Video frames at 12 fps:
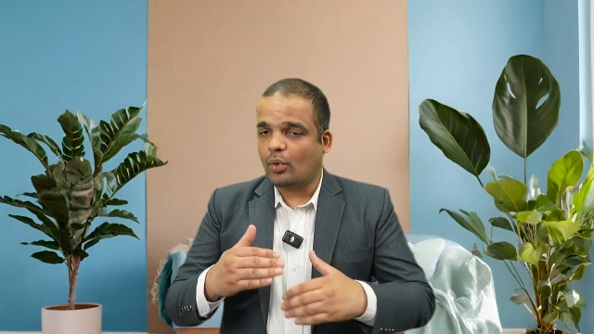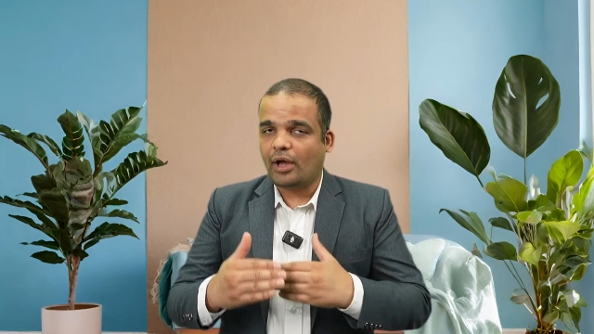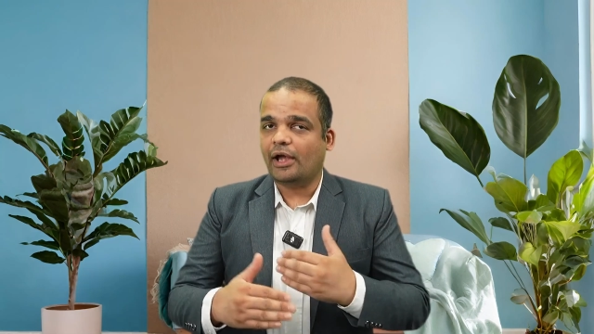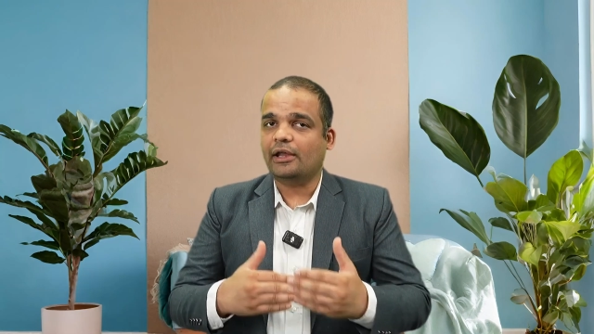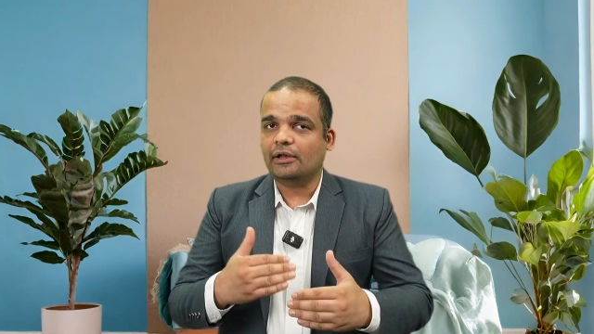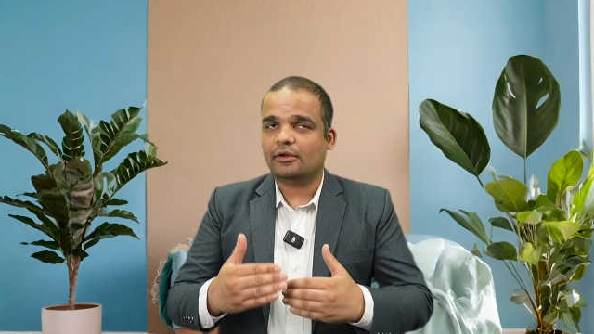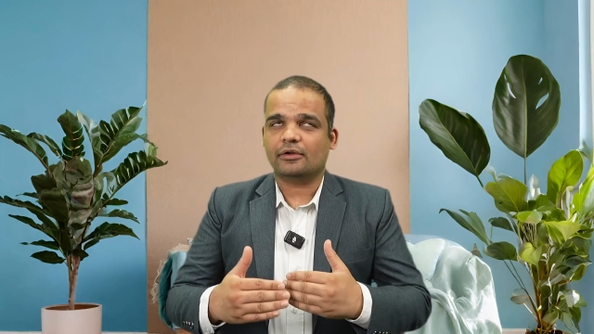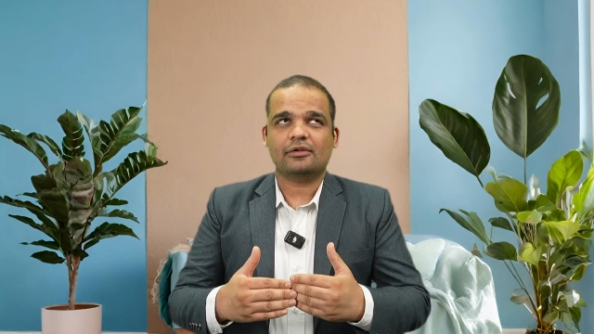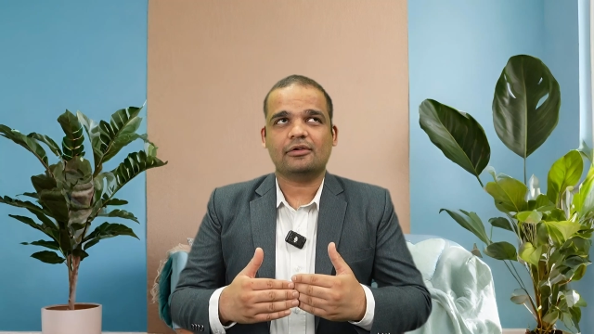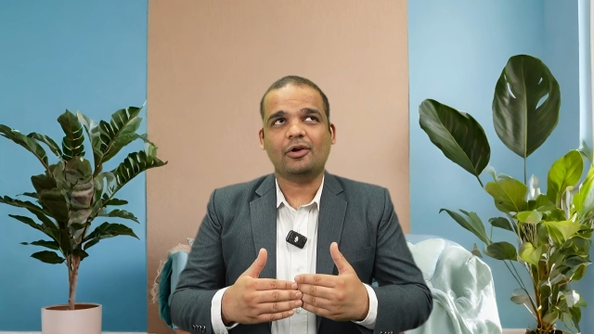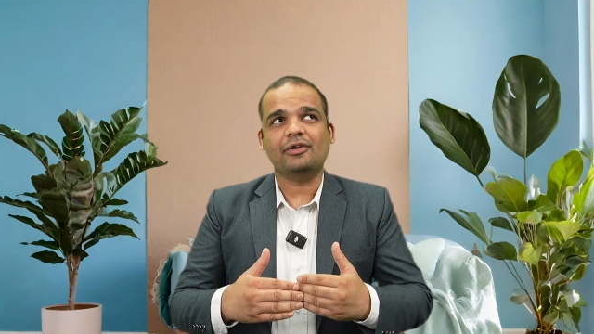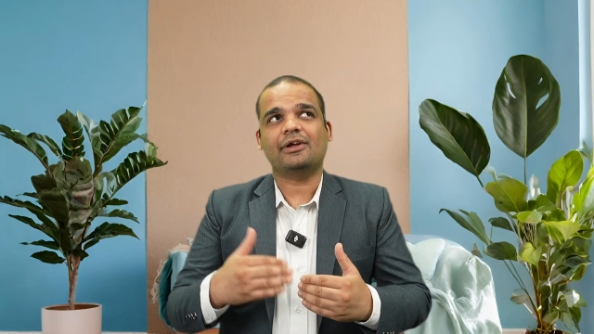
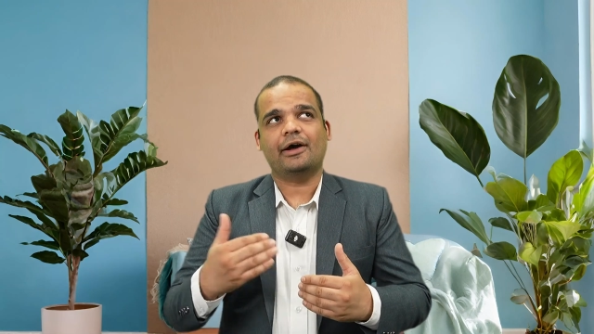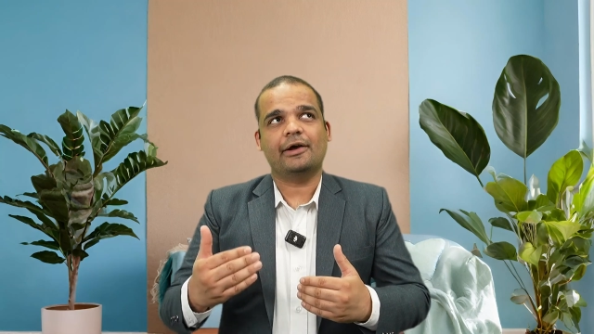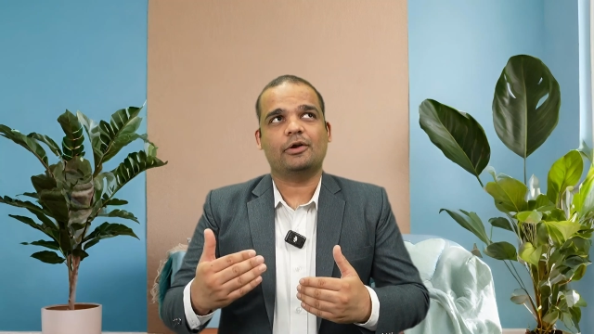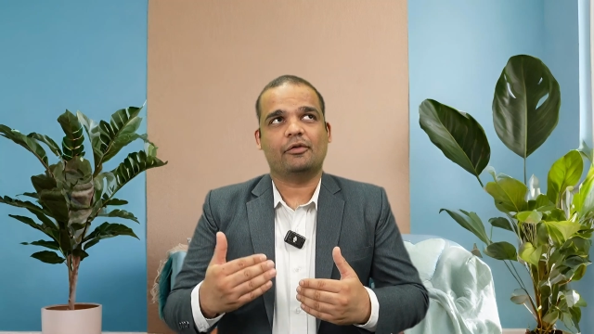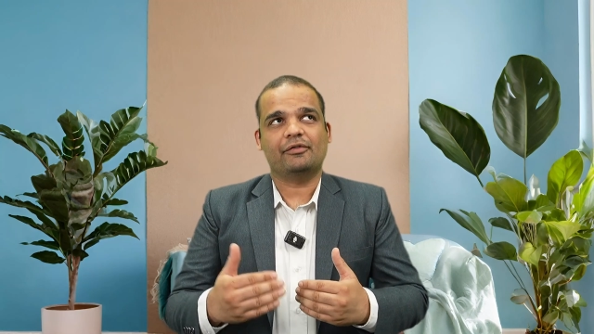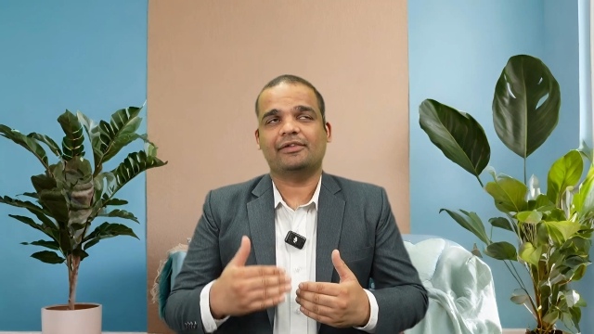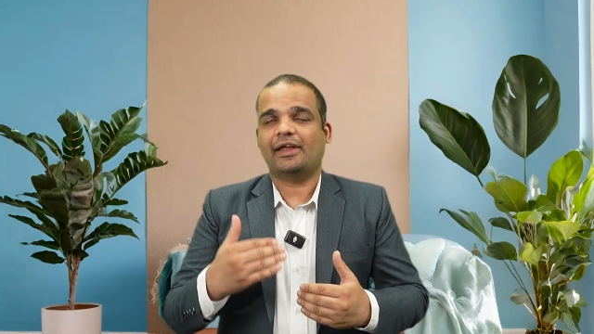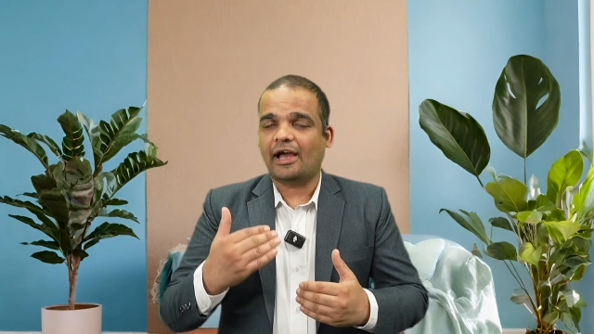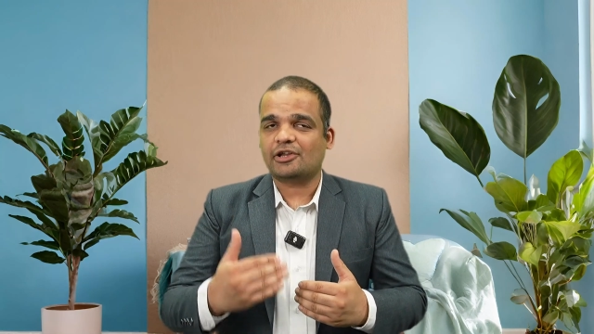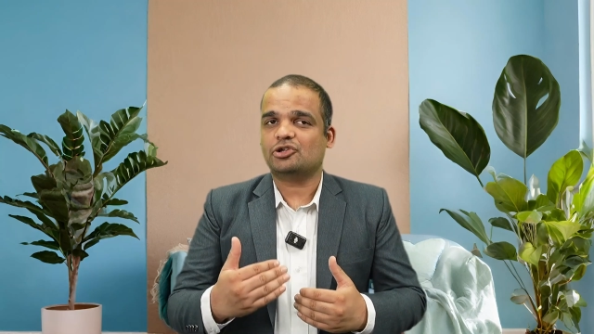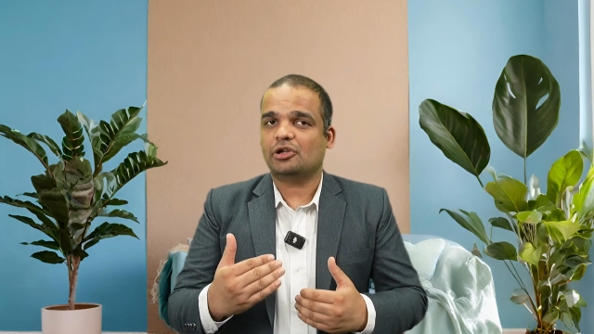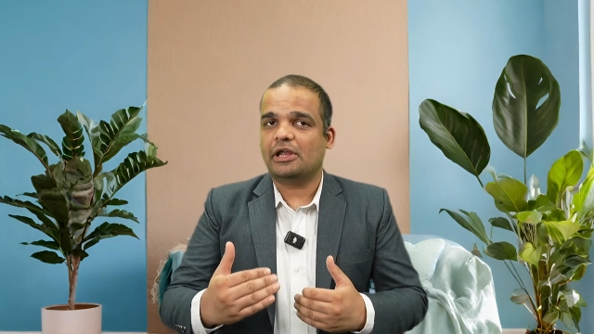is
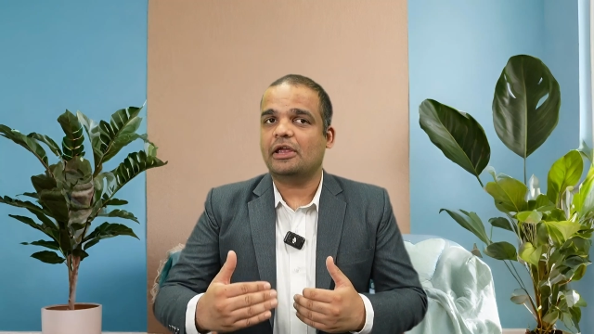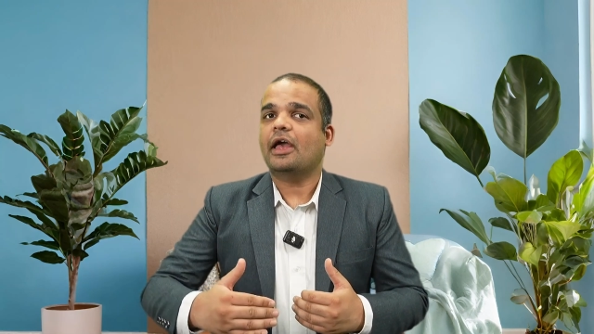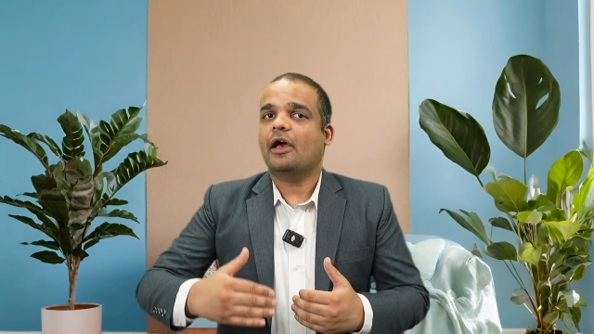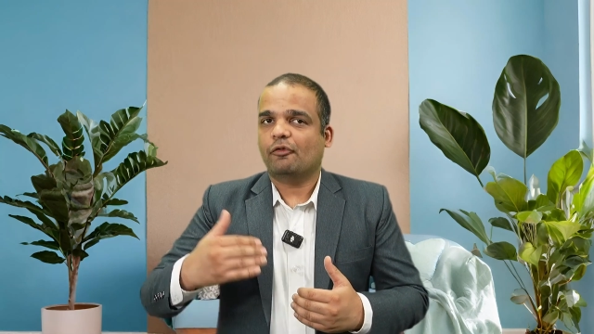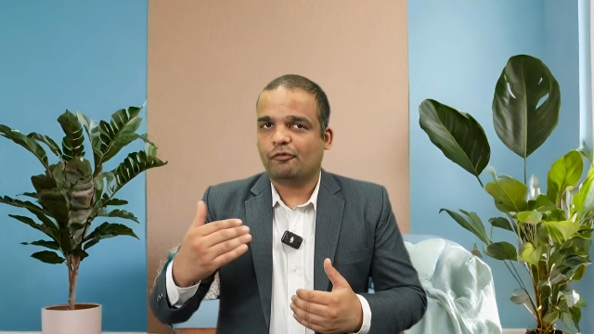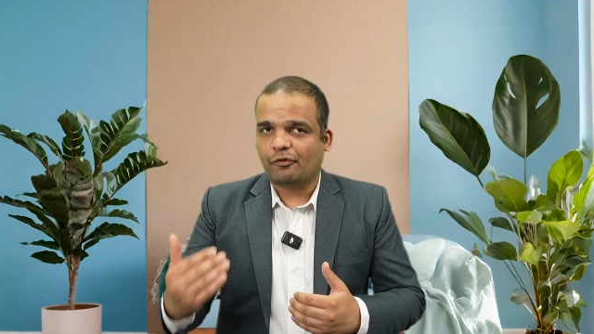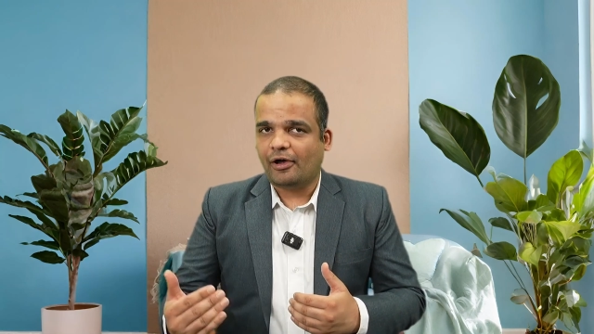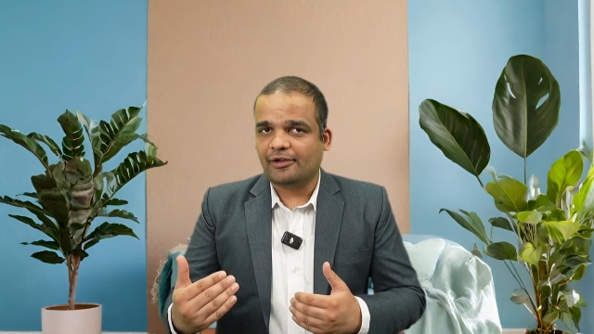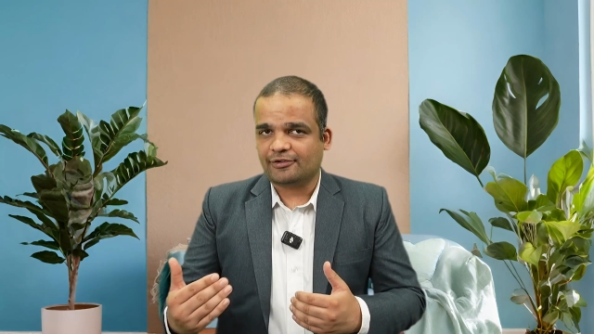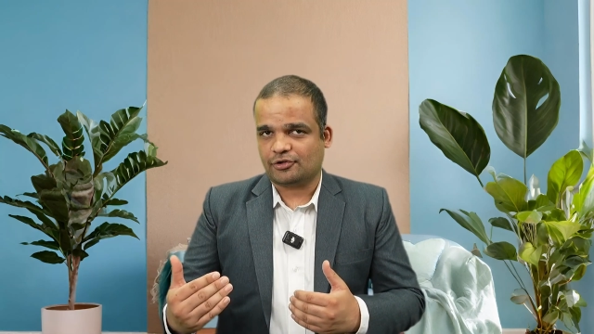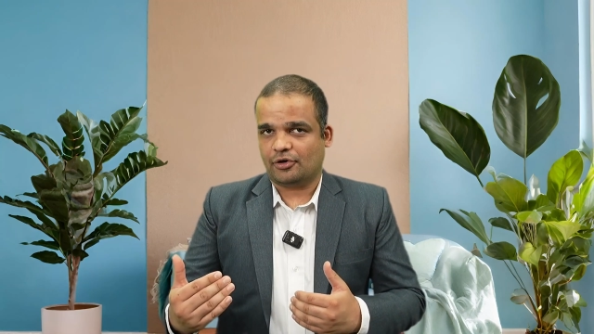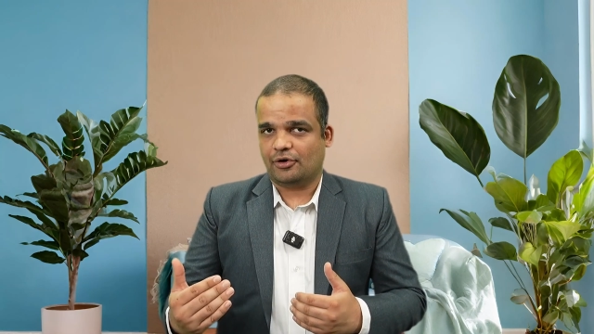actually
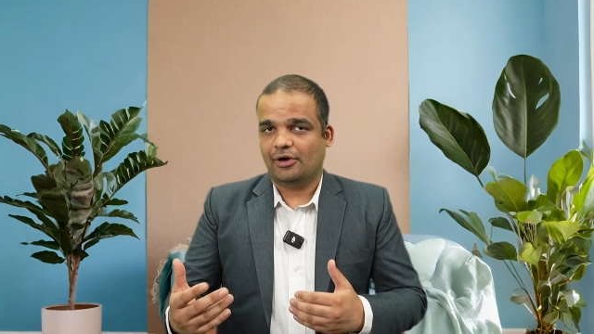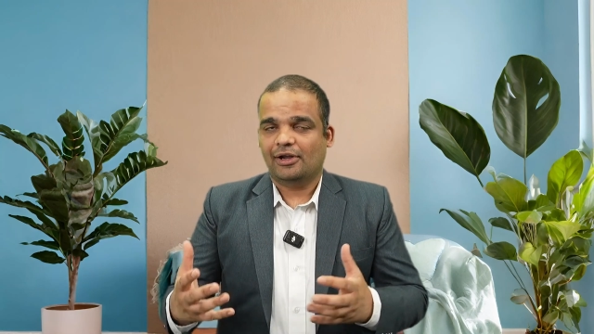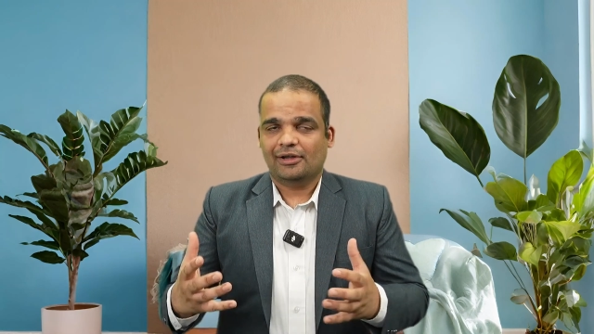faster